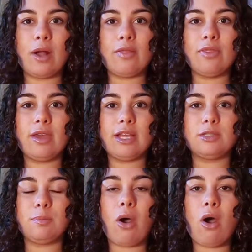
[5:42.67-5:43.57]
and that is
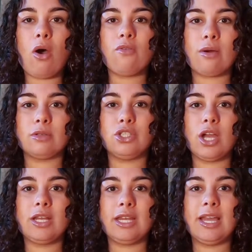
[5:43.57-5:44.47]
part of our
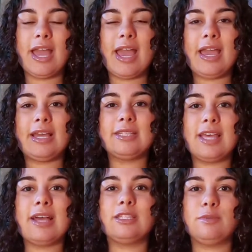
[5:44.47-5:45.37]
journey, it is
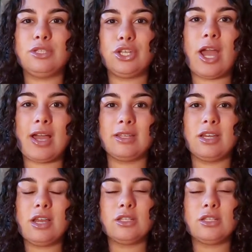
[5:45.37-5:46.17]
there to be shared.